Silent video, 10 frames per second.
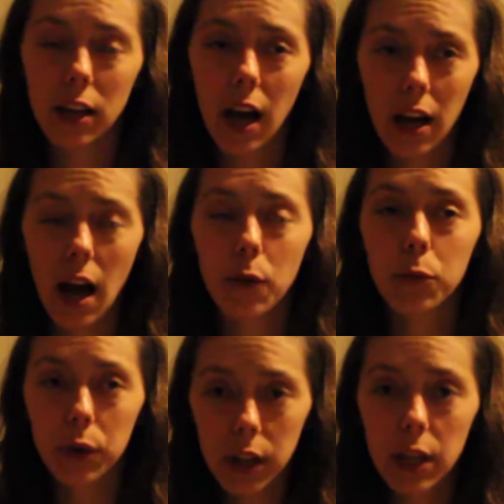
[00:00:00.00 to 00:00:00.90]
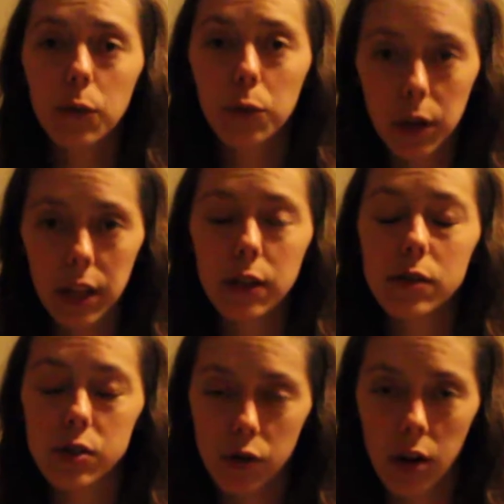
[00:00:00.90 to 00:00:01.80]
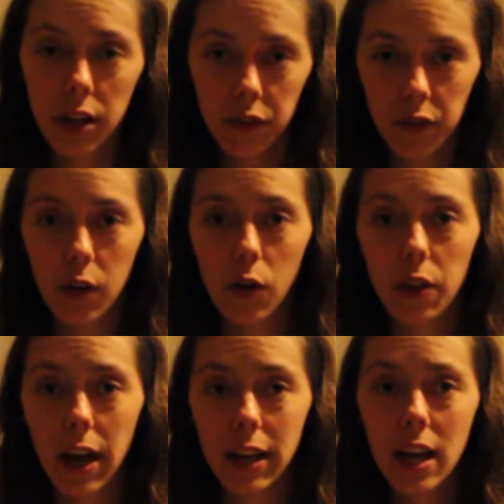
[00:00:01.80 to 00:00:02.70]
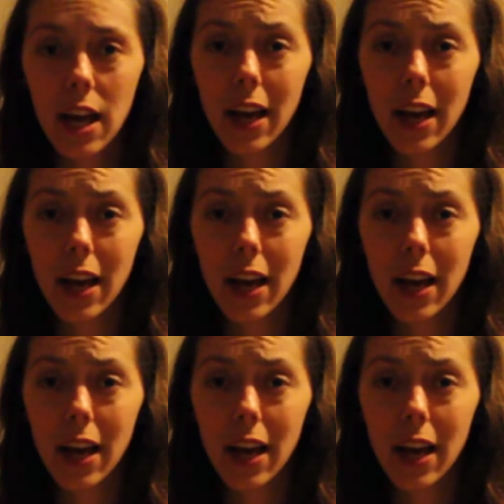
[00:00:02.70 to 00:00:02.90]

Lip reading: I really, really strongly feel that